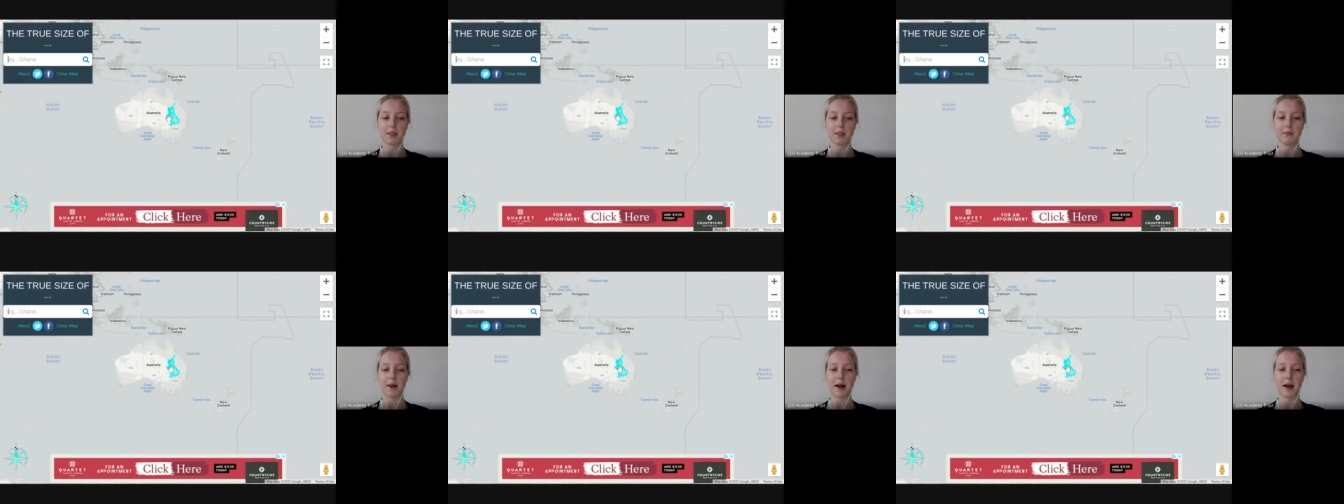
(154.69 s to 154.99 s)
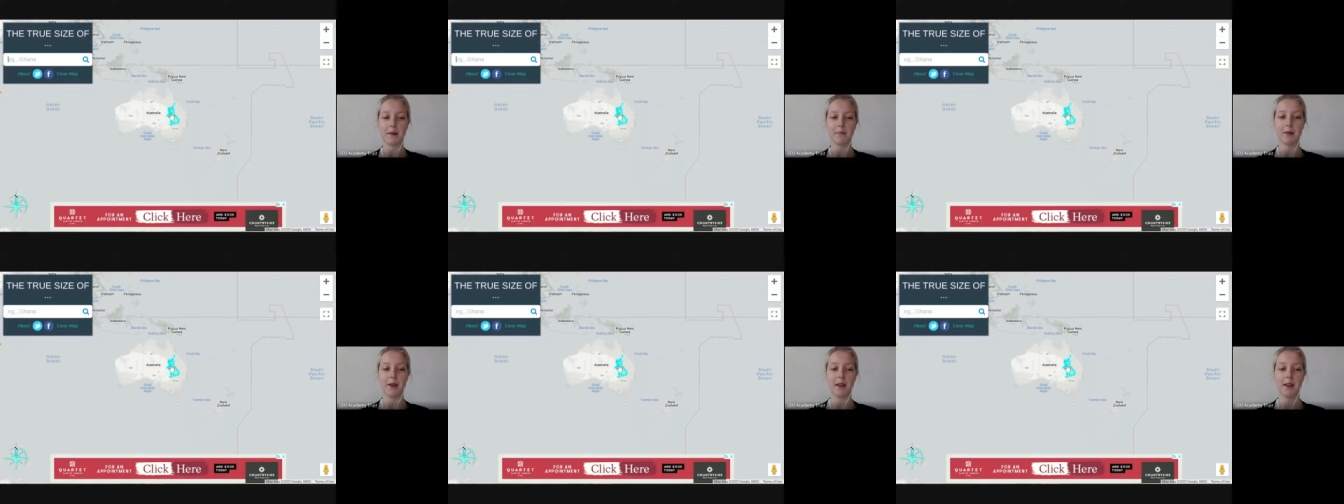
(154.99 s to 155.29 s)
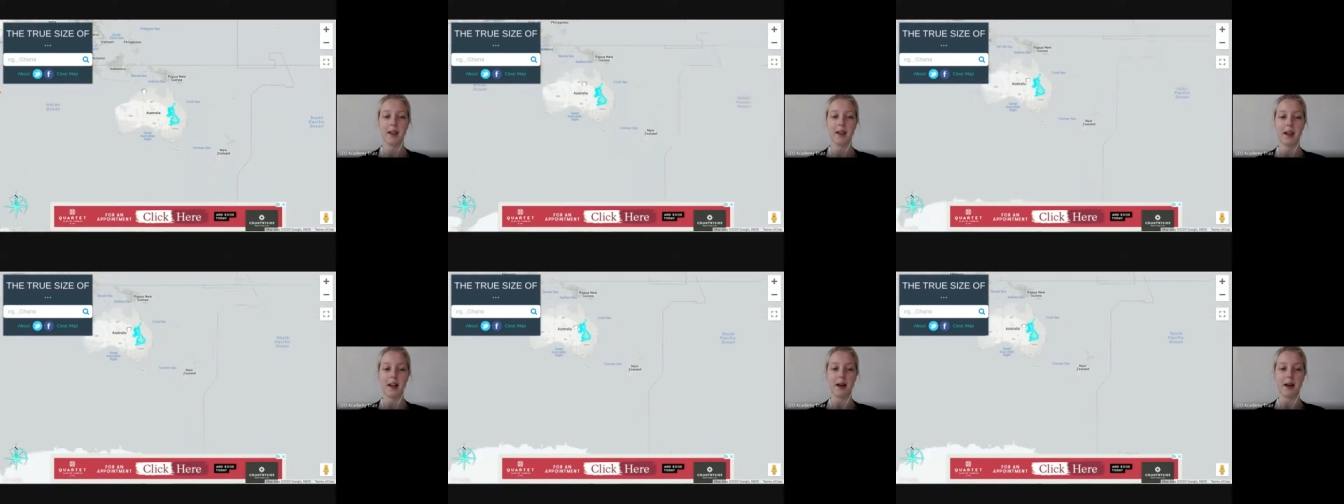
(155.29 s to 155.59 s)
them up
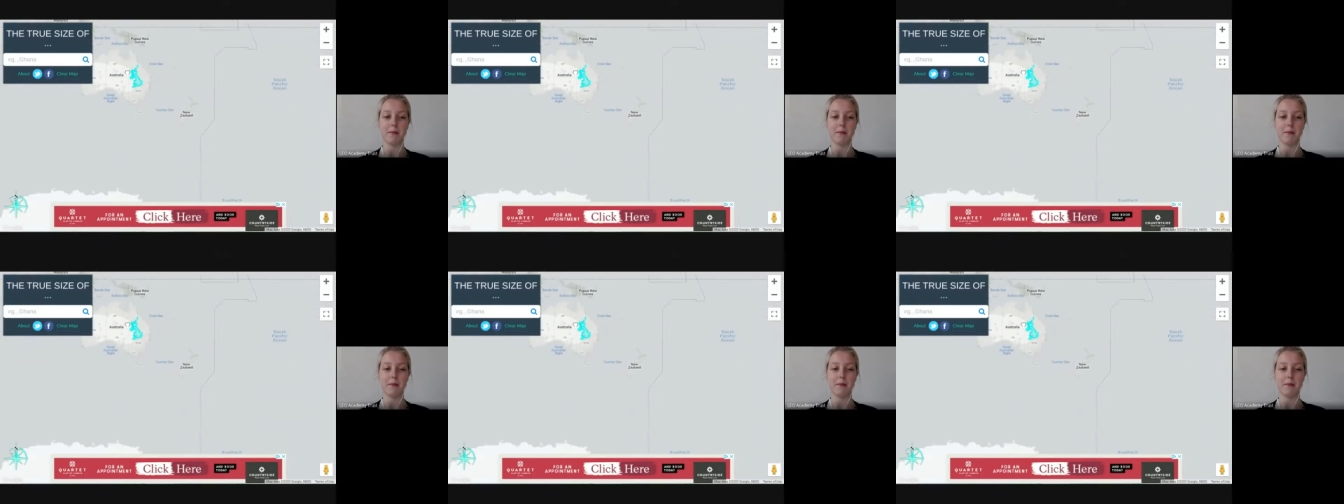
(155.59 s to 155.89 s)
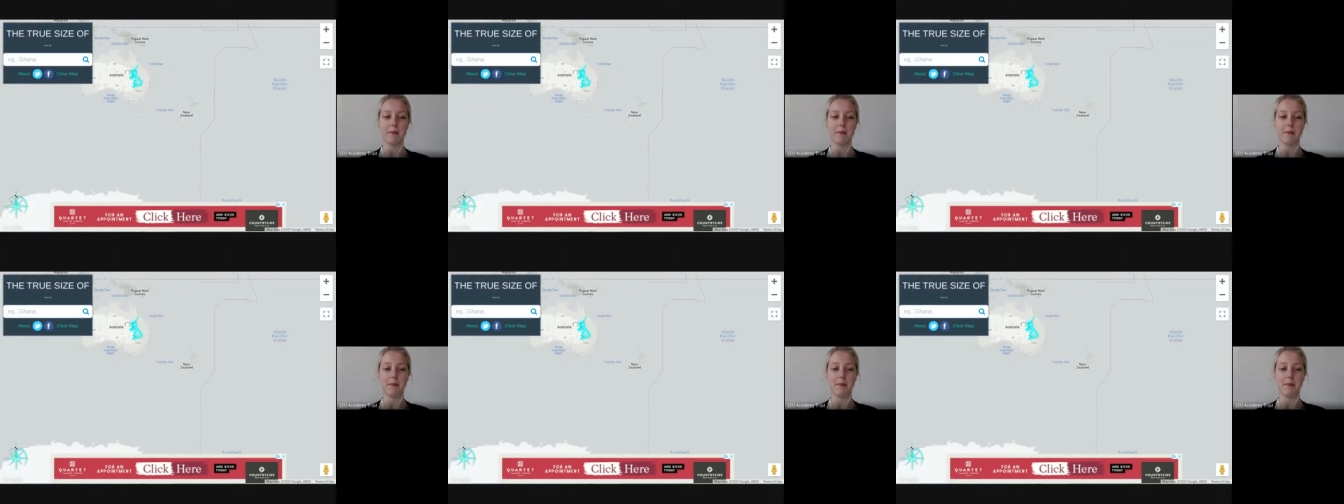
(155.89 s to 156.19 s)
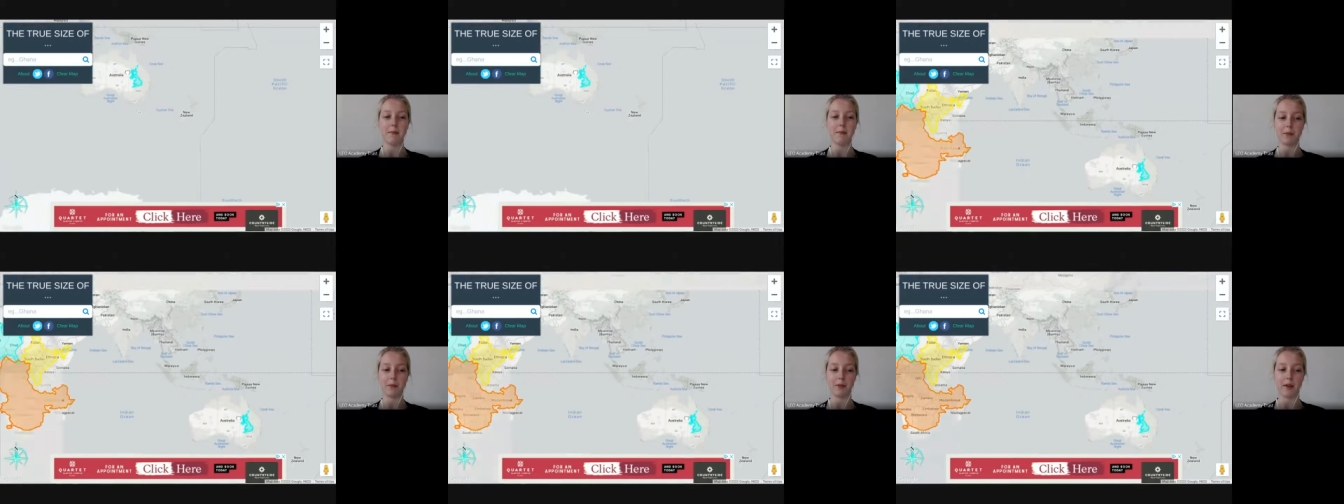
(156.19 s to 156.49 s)
um, and drop
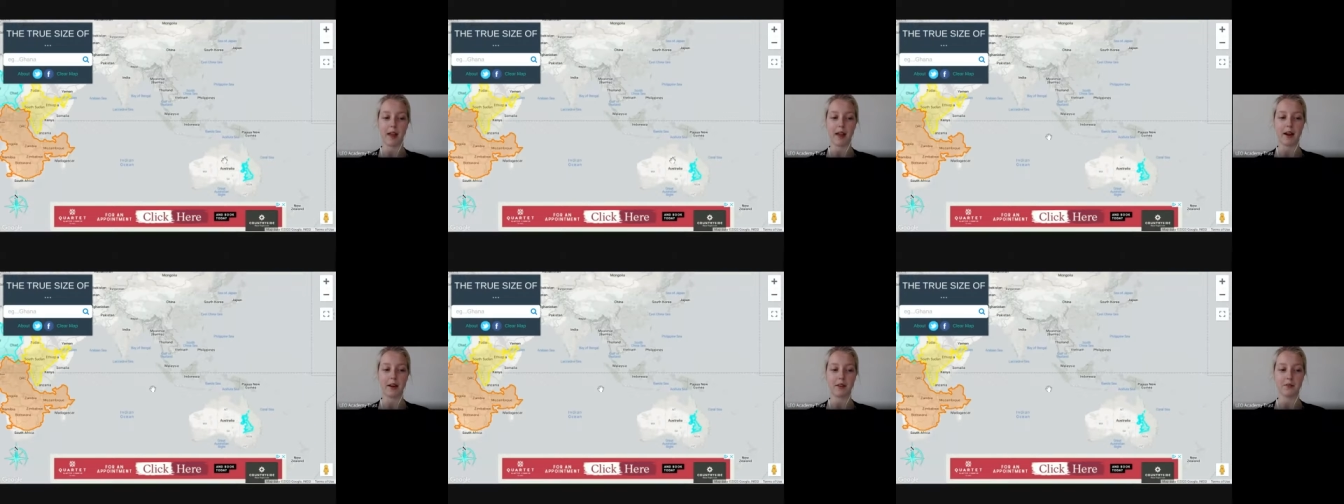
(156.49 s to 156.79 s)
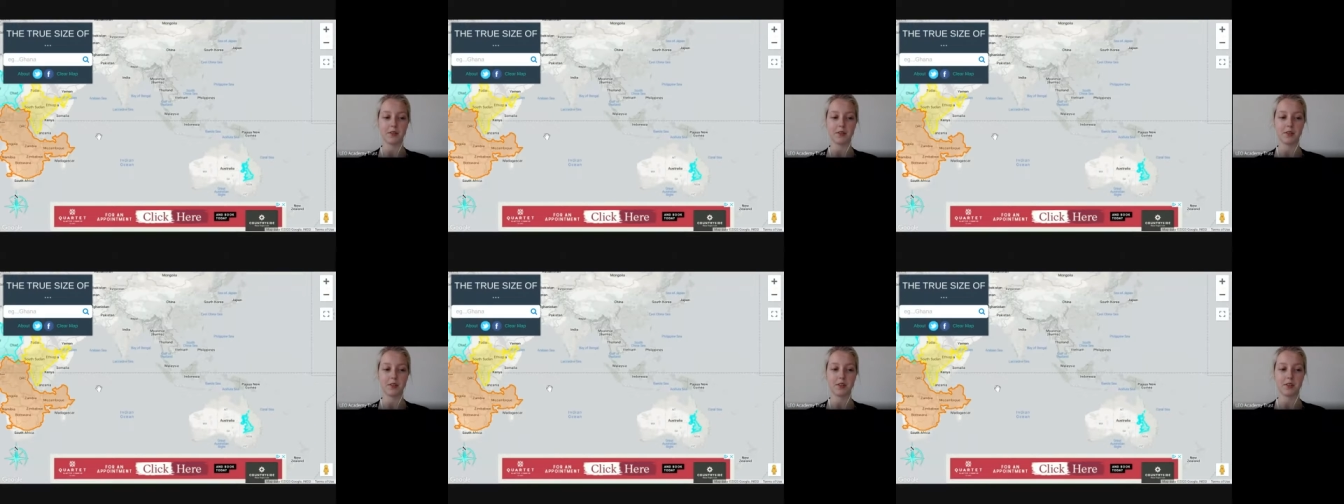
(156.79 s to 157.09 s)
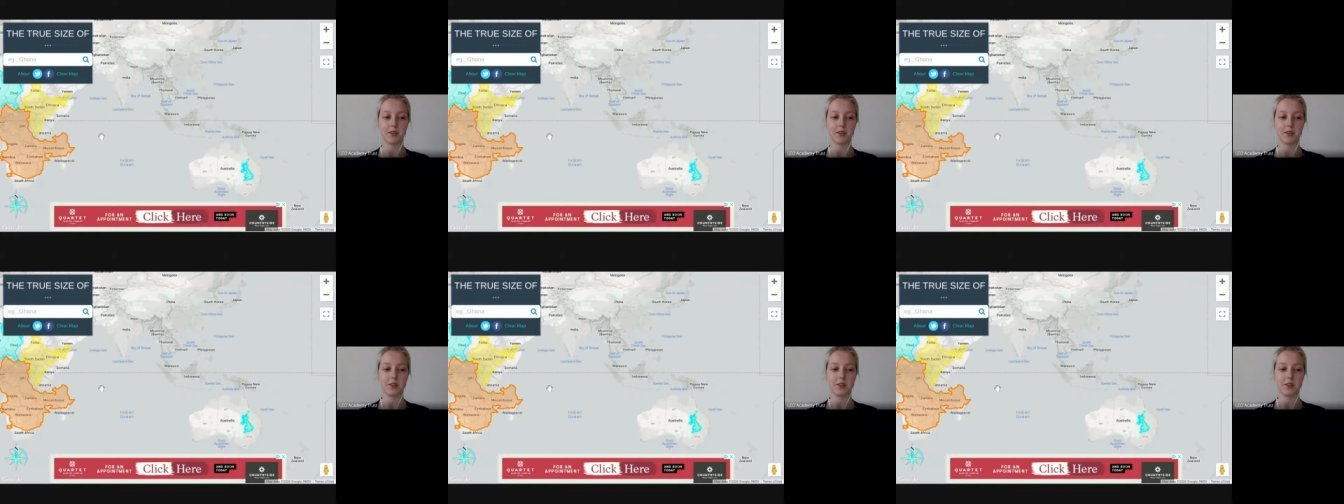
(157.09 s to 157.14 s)
them around